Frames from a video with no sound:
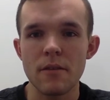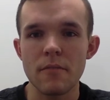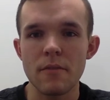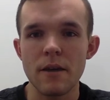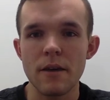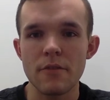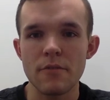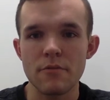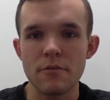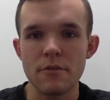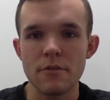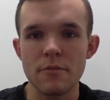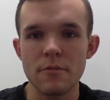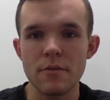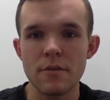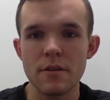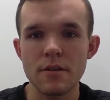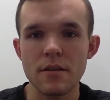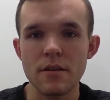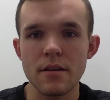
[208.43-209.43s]
as we
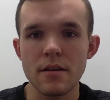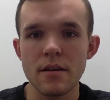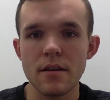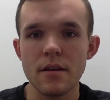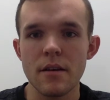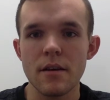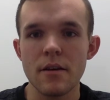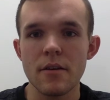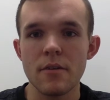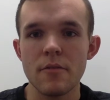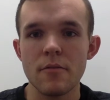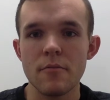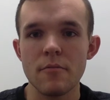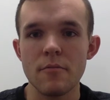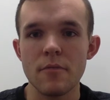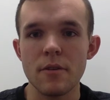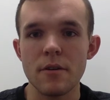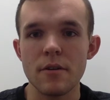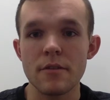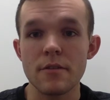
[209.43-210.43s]
speak,
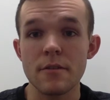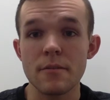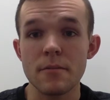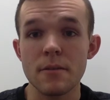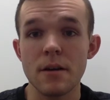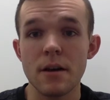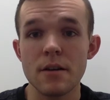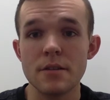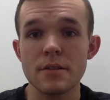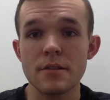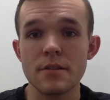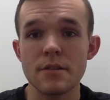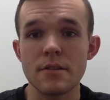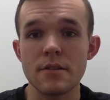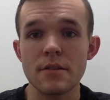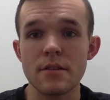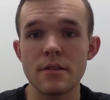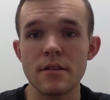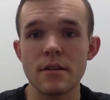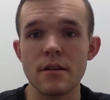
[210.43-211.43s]
but subconsciously,